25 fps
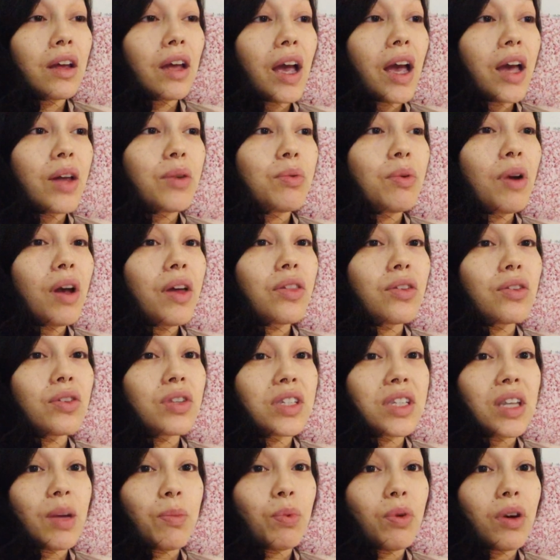I'd rather
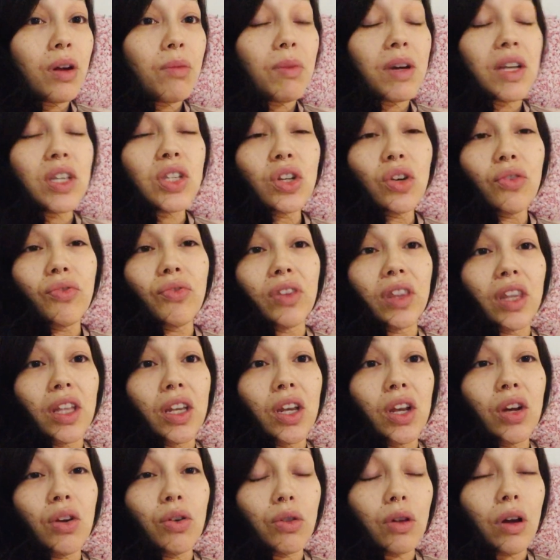separate myself and then
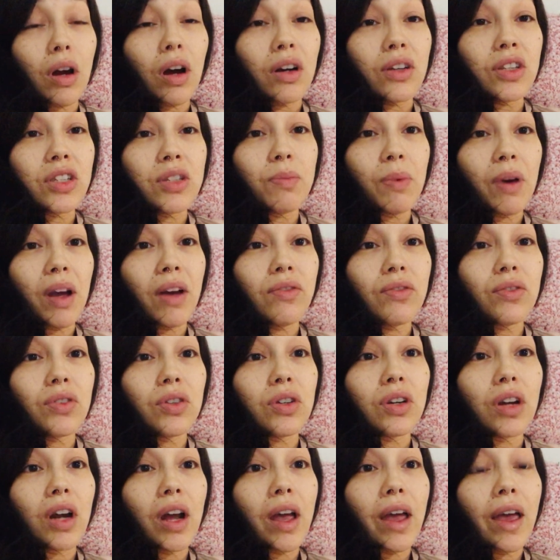hear the gossip
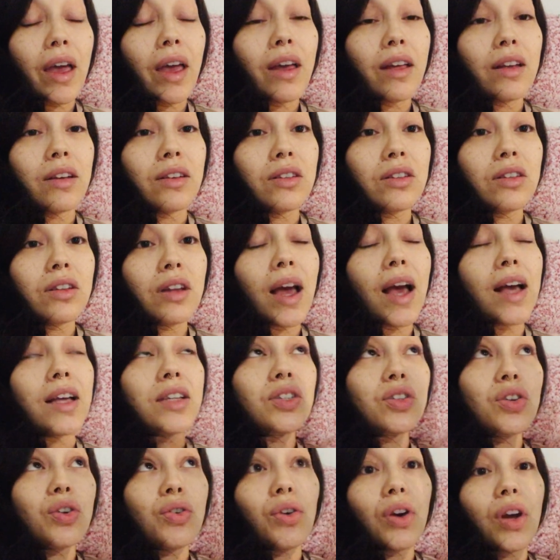after, and
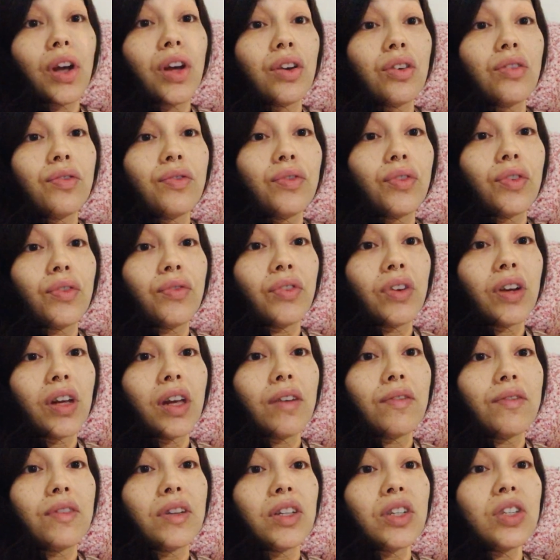ask Creator for
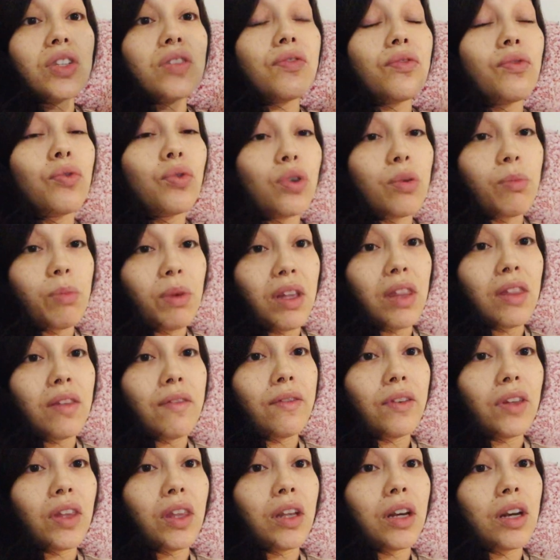forgiveness for being the
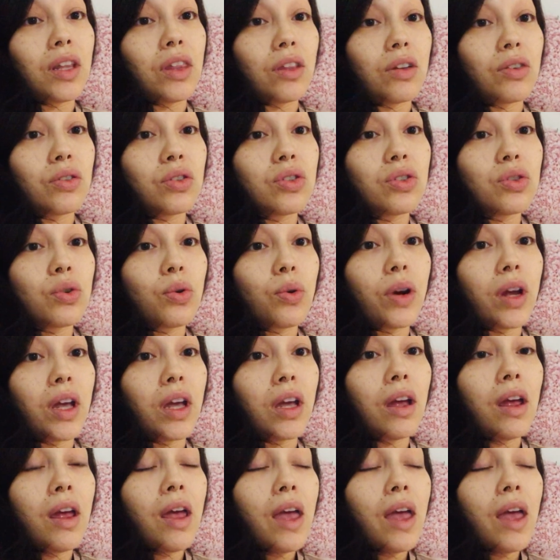villain in their story.